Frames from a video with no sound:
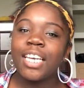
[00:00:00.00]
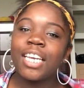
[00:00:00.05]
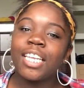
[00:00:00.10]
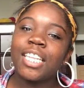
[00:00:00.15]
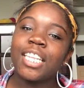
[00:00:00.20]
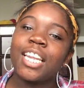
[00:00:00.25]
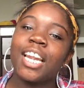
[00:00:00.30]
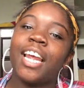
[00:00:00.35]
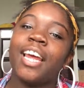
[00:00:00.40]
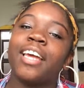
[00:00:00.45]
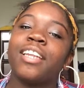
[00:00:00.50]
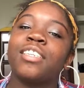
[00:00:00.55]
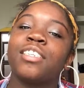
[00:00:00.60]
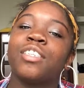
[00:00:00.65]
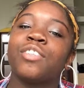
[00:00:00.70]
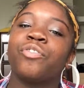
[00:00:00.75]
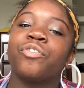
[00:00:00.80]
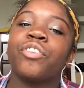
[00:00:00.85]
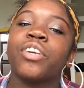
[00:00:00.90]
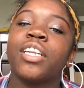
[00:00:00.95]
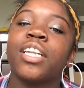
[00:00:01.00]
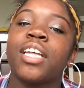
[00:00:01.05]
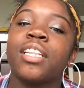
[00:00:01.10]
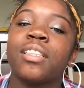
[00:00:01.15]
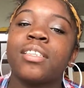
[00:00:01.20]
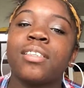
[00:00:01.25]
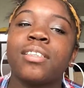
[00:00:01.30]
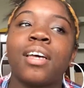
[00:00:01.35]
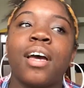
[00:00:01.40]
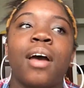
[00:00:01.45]
And then I had this friend
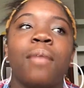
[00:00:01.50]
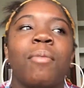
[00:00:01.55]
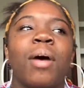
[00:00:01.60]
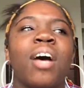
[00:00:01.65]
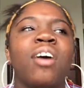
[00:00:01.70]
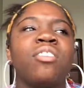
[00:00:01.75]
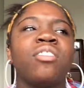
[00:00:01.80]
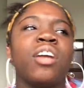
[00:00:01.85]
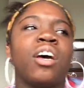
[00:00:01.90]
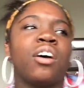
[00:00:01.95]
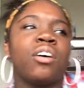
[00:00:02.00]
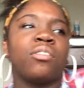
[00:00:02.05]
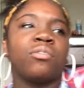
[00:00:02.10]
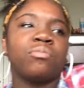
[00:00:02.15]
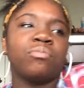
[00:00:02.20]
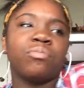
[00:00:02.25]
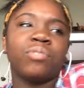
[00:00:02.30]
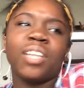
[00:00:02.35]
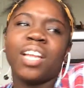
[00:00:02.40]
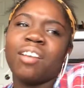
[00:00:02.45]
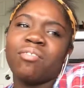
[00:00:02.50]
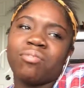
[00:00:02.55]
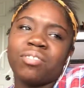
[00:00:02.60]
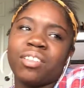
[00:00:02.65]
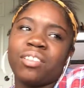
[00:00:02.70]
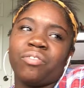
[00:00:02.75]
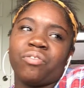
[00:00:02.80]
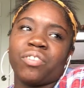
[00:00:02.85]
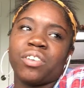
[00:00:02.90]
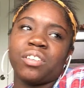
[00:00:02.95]
at the time. I don't know. We're not
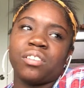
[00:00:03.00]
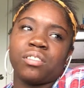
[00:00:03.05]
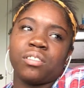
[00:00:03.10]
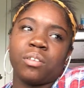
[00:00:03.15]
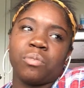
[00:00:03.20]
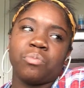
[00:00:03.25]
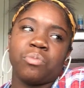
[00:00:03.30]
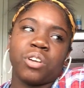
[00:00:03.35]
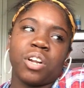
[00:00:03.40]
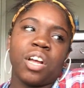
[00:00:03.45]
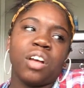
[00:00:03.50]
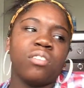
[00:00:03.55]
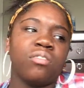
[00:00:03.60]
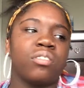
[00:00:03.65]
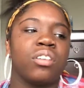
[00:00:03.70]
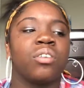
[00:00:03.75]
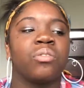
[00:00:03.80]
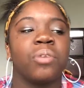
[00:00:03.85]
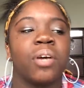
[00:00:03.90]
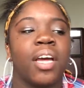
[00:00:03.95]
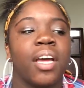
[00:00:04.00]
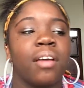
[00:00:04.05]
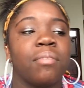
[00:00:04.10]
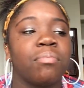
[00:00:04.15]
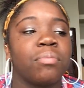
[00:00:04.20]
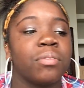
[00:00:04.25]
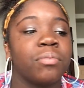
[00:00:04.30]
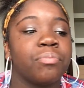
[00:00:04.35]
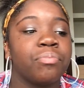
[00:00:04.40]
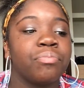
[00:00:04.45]
really friends no more. I don't know what
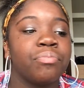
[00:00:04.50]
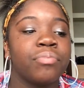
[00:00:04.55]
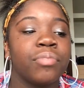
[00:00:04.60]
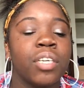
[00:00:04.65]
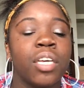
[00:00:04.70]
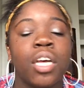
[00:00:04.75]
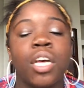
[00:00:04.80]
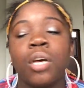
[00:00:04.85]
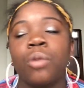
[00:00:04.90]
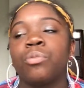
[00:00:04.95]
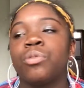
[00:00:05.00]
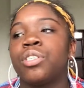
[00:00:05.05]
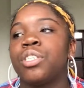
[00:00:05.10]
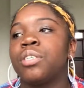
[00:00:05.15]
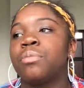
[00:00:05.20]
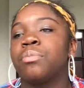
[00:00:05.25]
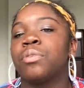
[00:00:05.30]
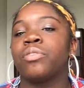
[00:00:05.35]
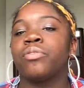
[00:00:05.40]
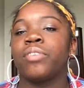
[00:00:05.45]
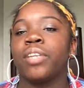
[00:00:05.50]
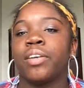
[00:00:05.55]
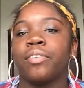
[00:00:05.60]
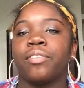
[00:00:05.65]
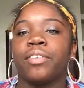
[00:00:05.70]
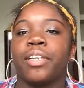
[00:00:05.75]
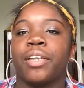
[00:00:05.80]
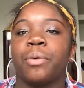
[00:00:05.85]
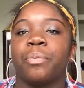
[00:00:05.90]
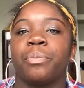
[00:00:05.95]
happened. But she moved and
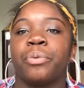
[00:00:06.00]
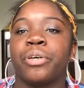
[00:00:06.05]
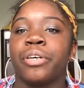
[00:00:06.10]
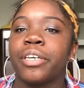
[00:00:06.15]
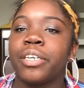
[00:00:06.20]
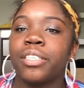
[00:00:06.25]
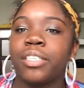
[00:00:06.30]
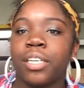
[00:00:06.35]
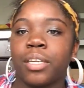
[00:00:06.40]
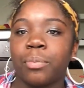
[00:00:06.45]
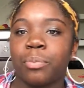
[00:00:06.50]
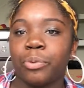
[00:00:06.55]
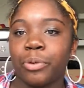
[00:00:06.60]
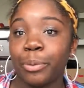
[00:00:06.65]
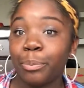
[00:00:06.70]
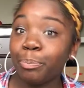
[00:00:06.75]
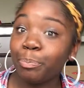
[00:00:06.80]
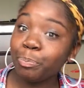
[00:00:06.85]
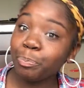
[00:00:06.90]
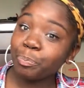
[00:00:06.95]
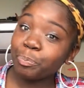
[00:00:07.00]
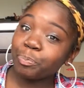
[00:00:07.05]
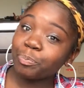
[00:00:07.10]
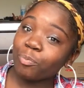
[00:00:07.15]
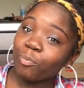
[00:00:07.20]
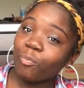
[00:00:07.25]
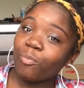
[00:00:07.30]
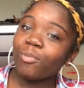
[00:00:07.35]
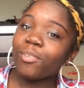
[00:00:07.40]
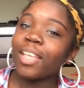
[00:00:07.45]
everything, but that's not the point.
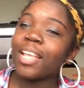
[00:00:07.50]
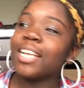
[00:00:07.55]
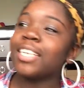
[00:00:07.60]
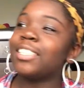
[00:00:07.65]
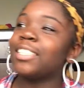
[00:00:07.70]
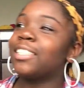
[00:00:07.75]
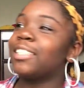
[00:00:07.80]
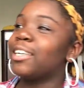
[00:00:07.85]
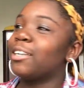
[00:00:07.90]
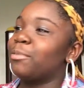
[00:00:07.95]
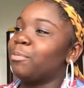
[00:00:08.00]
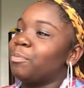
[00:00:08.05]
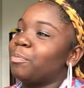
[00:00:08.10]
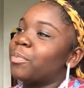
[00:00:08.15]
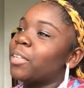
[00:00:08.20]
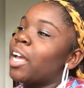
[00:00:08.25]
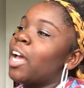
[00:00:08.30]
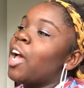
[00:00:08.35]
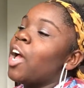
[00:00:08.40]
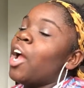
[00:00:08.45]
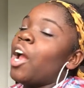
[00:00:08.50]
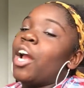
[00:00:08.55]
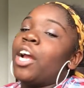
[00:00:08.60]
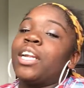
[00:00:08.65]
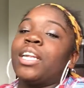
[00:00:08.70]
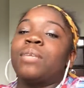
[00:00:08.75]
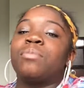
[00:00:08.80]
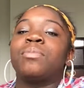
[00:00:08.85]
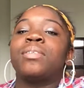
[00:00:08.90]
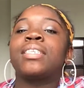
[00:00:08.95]
So,
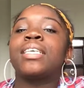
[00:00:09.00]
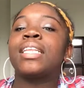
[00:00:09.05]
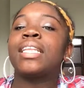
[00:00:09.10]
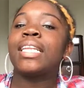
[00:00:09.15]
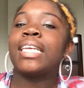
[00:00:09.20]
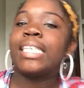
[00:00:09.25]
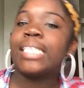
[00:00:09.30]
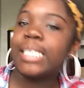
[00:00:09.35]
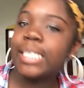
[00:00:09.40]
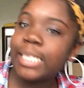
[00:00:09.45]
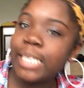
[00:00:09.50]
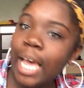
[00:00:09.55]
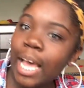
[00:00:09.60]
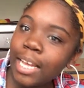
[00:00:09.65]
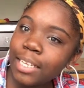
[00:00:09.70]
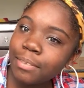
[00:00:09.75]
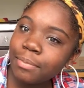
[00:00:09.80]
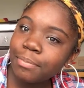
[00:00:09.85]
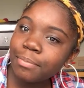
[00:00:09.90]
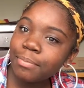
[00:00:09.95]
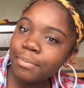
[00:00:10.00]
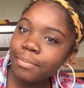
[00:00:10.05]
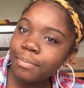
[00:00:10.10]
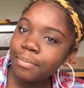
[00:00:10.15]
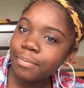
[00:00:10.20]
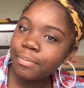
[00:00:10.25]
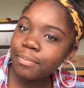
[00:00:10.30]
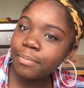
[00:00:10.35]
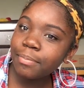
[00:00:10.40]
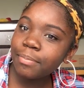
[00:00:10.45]
her name was Elisa.
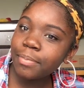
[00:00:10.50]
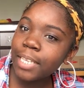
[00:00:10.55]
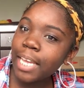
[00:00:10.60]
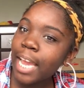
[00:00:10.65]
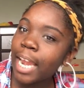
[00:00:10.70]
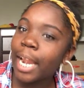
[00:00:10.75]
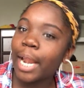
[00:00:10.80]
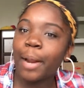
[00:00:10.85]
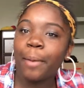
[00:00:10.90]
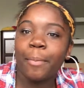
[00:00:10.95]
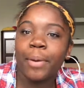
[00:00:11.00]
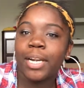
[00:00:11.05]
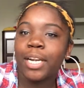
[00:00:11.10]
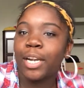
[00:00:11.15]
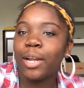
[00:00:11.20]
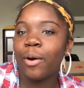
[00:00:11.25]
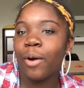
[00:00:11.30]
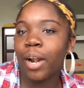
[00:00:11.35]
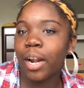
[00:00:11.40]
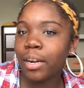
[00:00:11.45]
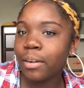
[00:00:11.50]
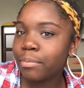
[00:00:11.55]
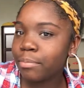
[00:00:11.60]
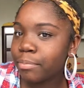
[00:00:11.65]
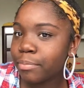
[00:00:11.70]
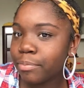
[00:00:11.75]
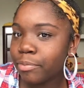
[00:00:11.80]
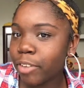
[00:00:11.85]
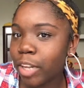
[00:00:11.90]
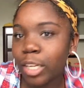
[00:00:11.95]
Everybody know her.
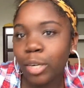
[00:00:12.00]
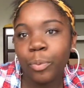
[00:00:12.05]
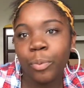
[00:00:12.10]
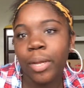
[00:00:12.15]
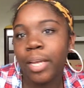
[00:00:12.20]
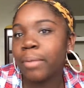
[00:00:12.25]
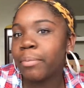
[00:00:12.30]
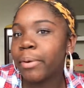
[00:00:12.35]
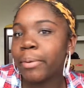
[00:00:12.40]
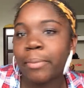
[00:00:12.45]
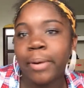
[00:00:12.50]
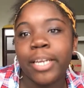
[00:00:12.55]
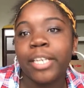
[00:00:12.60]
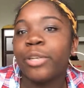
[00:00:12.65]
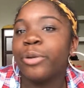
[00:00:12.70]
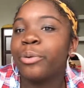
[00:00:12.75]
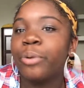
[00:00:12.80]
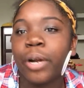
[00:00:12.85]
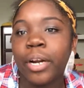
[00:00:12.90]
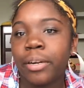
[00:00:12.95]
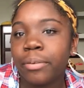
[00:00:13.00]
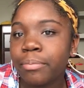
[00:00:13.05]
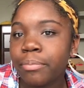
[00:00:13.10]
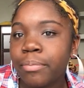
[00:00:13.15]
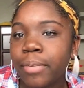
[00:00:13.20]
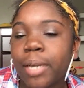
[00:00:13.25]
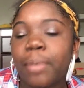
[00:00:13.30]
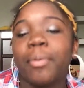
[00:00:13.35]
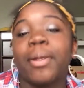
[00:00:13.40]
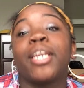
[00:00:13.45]
Go to web. Everybody knew her.
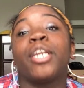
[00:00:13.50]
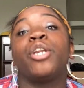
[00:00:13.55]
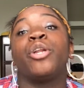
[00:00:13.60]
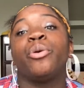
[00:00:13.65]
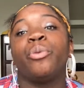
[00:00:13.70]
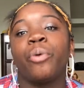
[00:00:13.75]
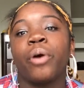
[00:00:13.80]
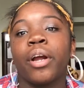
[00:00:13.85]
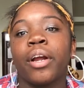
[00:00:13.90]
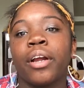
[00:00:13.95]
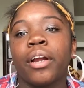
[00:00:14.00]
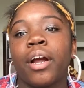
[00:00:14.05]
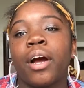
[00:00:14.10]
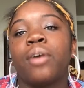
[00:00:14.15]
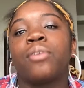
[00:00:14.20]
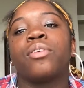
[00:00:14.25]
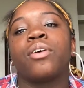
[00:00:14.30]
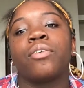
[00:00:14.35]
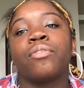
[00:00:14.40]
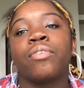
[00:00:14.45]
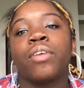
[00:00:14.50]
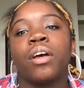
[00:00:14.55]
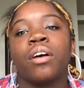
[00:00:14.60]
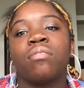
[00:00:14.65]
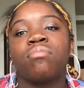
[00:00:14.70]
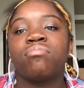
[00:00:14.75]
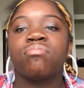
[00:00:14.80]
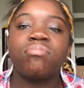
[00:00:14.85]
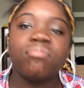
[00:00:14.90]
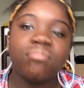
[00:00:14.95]
Everybody knew her. I don't know if y'all